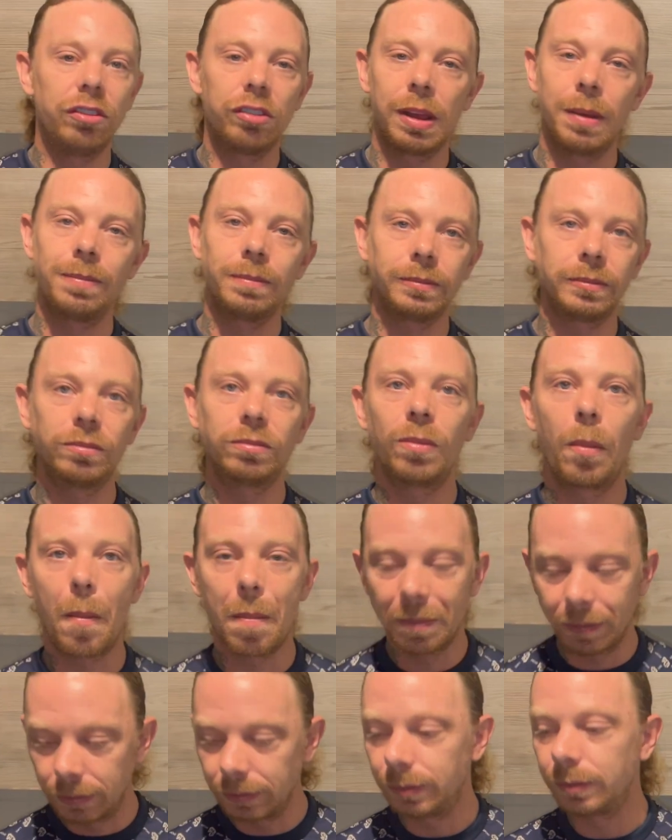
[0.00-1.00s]
red pepper.
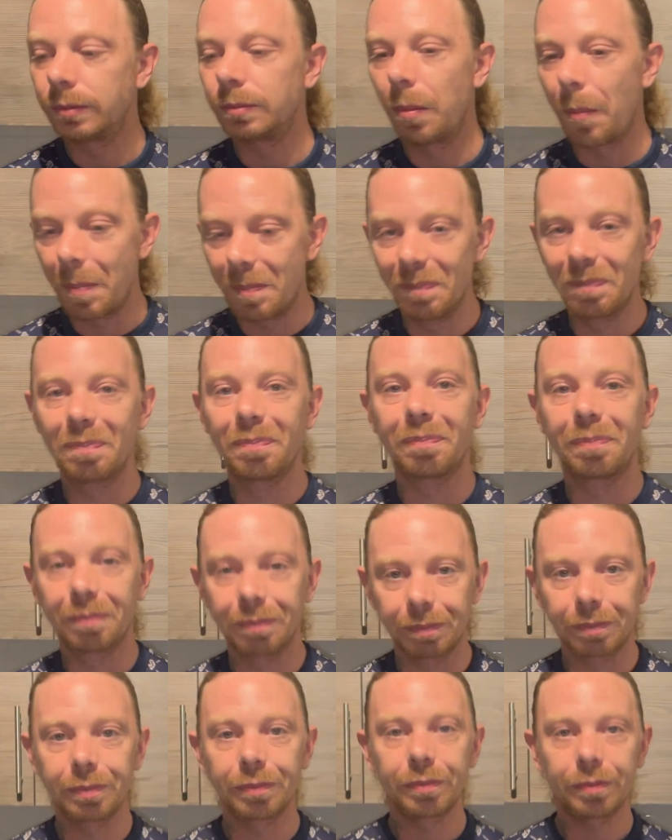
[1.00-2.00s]
But guess what? You see that
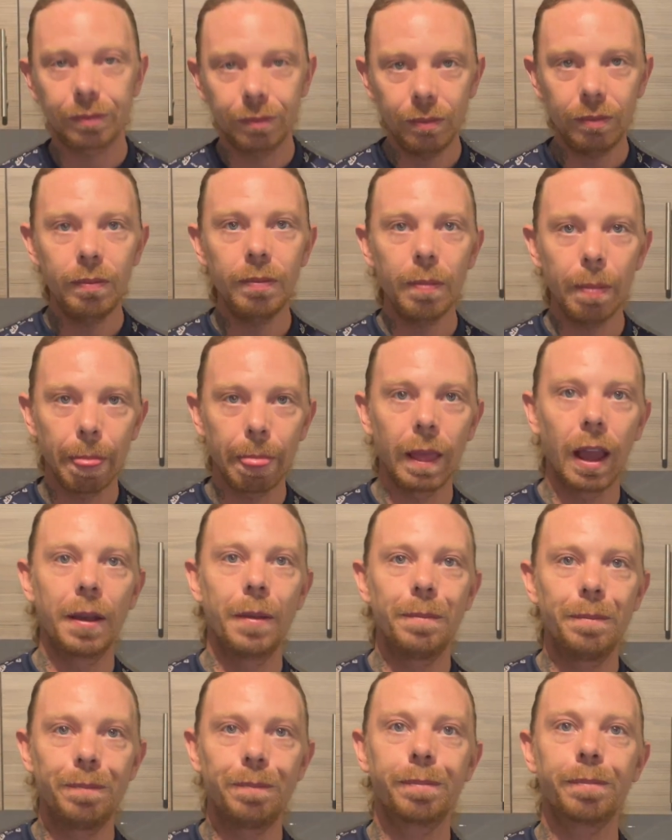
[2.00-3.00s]
Scotch bonnet heat that you use
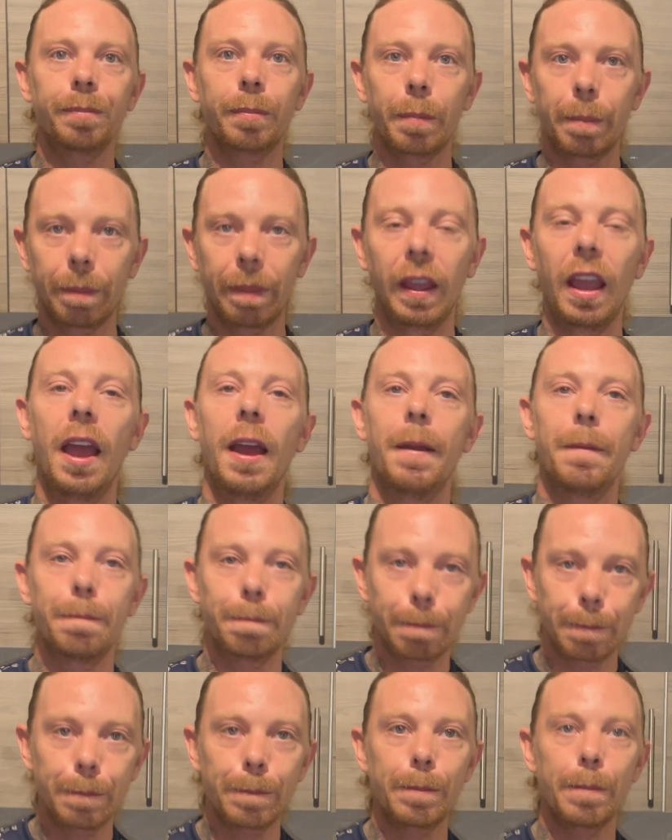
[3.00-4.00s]
as well, and that little
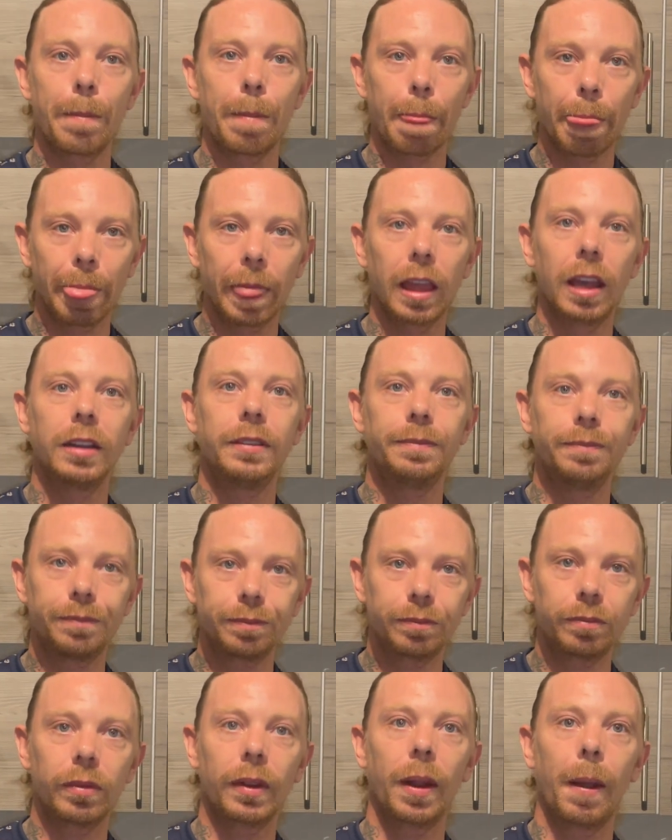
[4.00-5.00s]
tiny little bit of
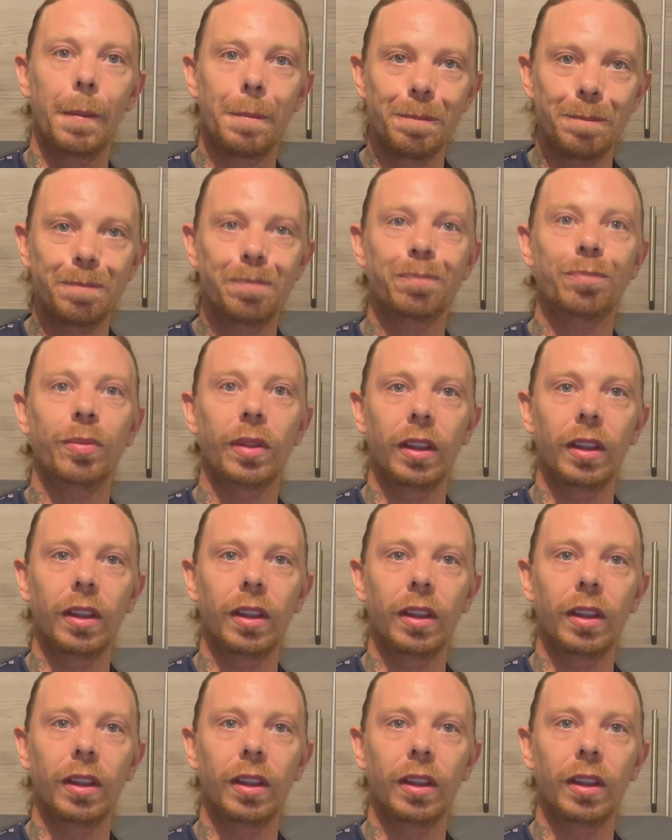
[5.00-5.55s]
sprinkling and seasoning.